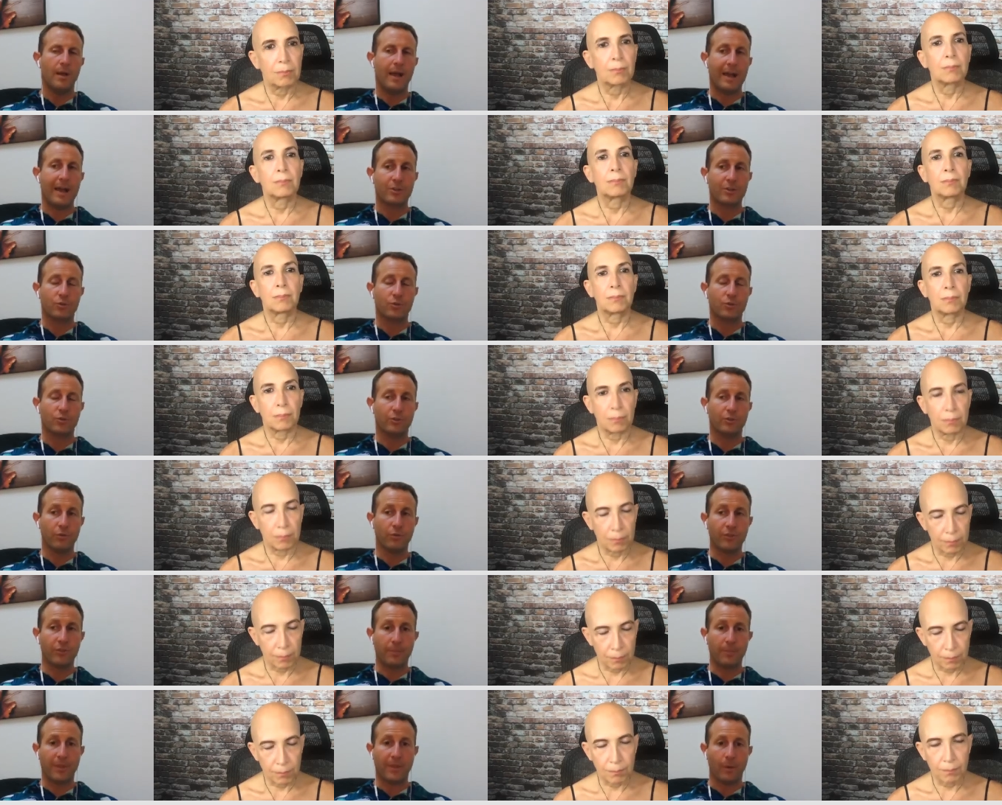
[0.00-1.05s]
Speaker 1: actually do
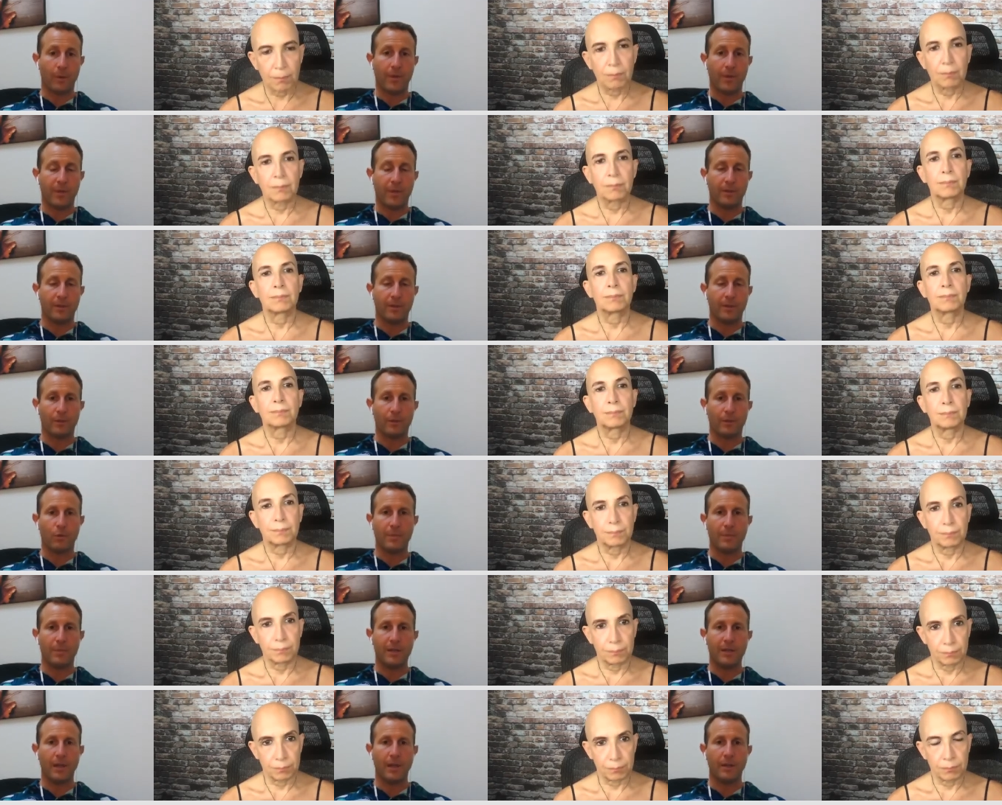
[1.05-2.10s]
something with it, like
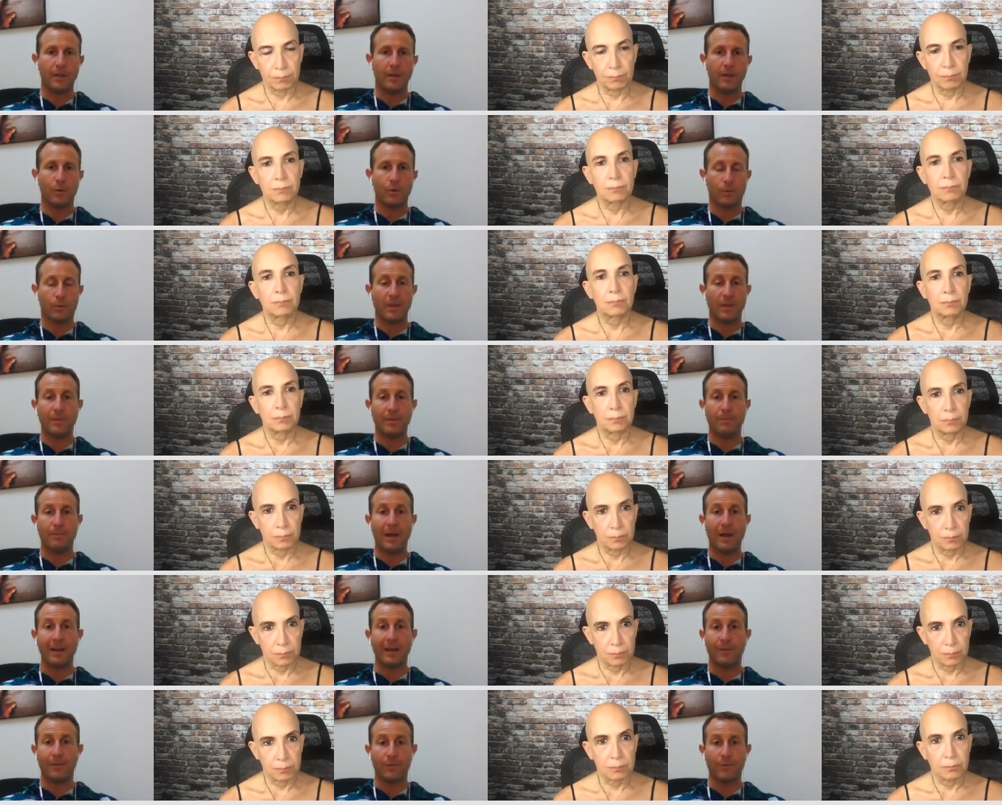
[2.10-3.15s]
remediate it or maybe
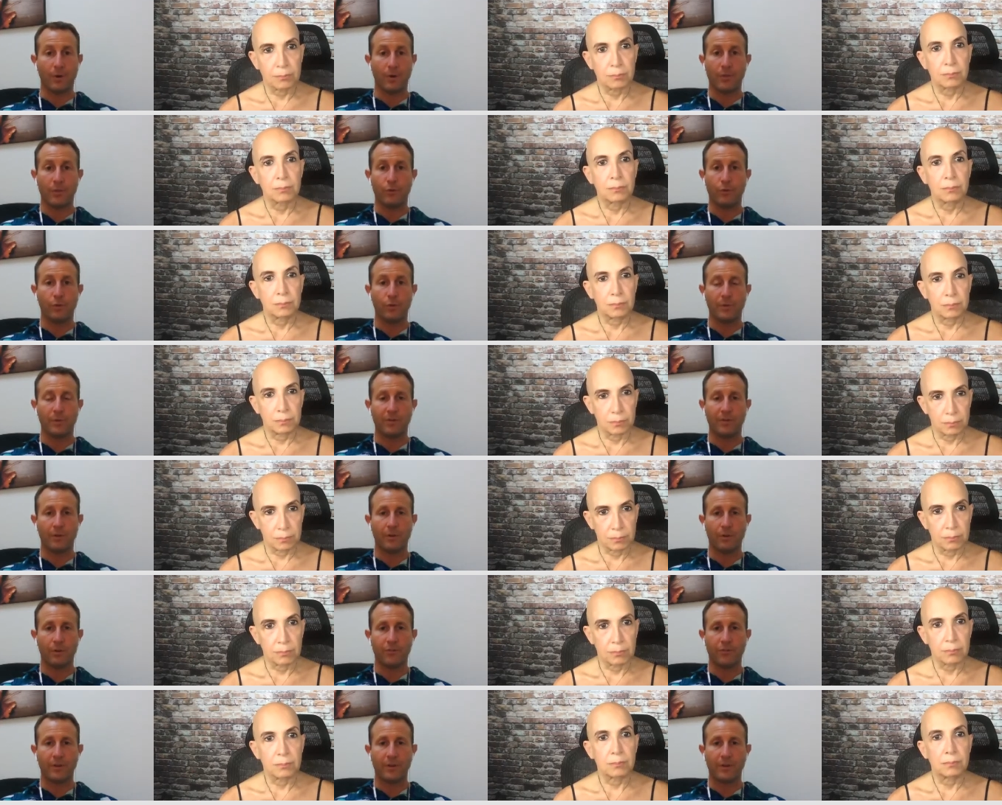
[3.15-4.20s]
mine it for other new
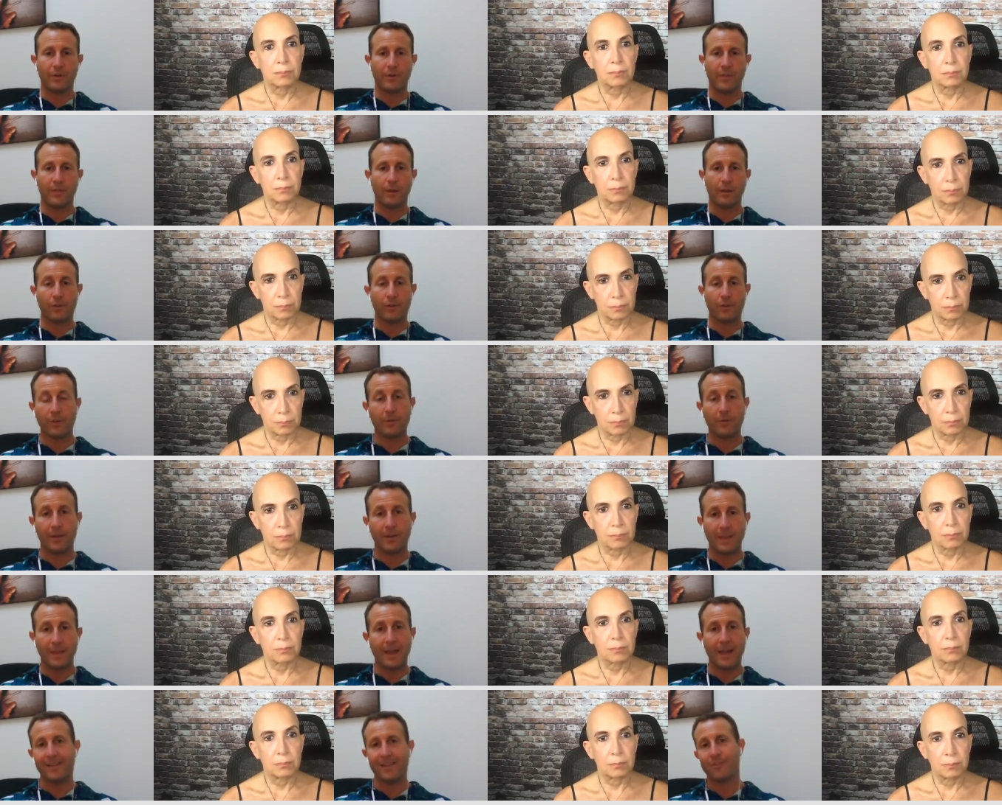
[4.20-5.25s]
materials that are in there or something like
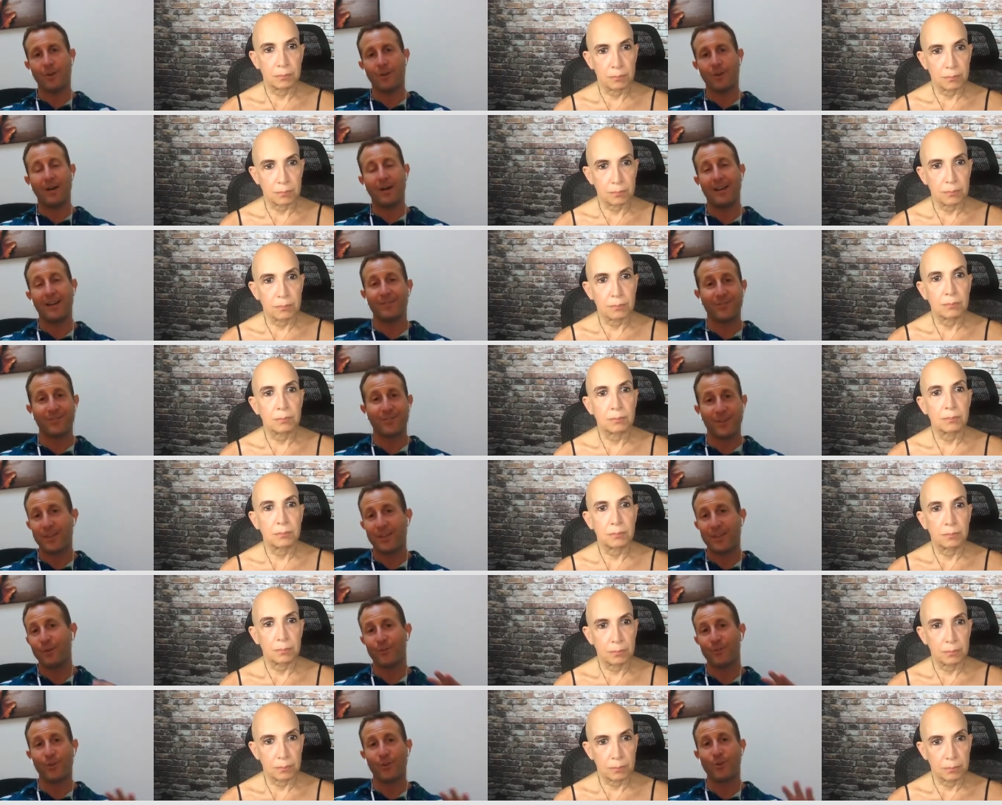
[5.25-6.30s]
that. And so I thought
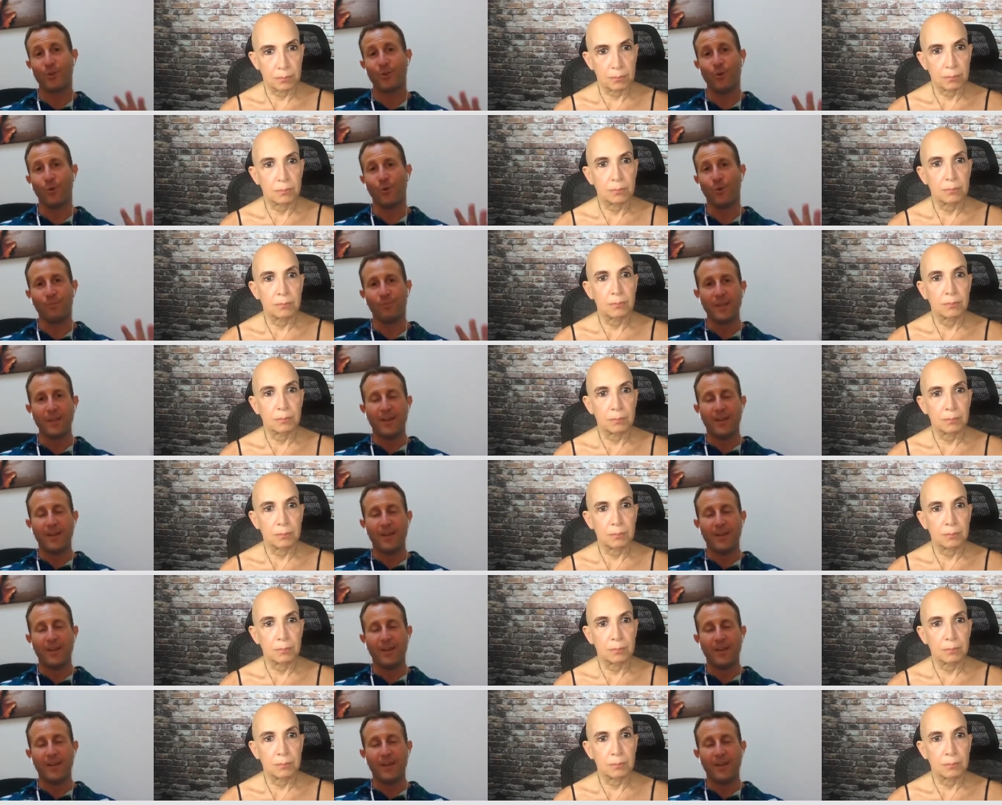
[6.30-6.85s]
that was so cool